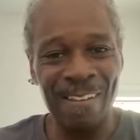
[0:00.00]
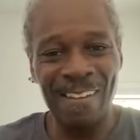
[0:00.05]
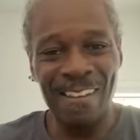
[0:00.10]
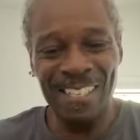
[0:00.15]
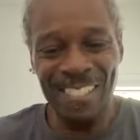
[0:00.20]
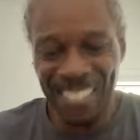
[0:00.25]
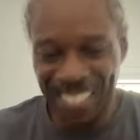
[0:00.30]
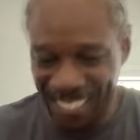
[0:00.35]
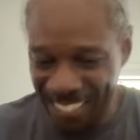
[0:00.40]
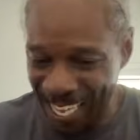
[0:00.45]

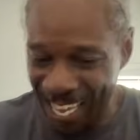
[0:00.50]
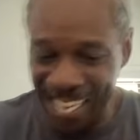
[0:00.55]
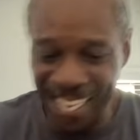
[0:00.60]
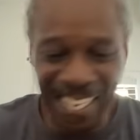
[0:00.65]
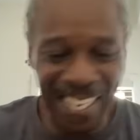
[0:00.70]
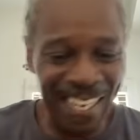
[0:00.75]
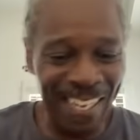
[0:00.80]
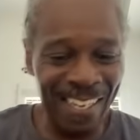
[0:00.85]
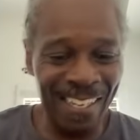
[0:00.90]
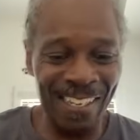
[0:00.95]

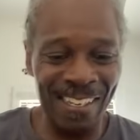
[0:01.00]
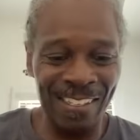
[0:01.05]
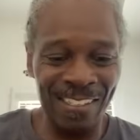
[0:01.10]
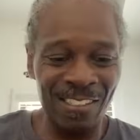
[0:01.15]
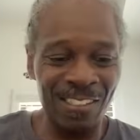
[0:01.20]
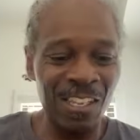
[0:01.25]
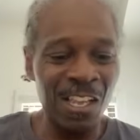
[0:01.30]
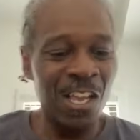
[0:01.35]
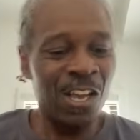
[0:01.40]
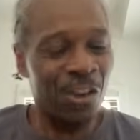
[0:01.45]

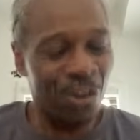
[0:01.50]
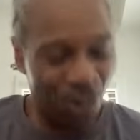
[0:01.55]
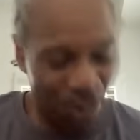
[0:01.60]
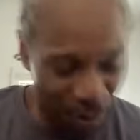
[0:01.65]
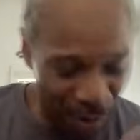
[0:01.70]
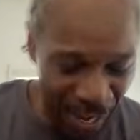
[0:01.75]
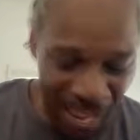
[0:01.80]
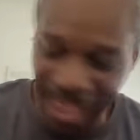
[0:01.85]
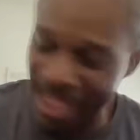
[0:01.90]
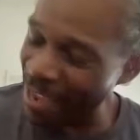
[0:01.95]
sayings,
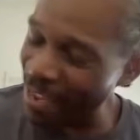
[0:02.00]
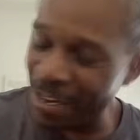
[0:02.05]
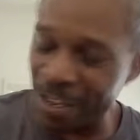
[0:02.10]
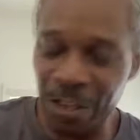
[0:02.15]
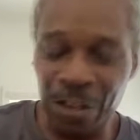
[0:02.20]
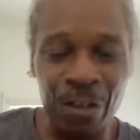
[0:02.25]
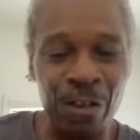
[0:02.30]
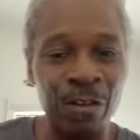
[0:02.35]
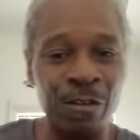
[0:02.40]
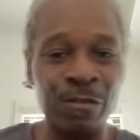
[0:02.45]

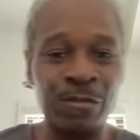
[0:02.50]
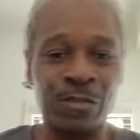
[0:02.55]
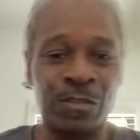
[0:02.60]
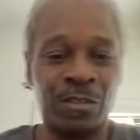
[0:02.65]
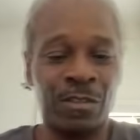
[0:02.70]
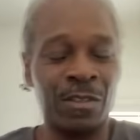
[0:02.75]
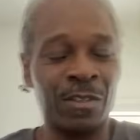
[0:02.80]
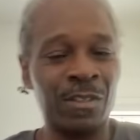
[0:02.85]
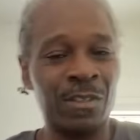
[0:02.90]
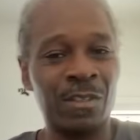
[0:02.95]
creatives,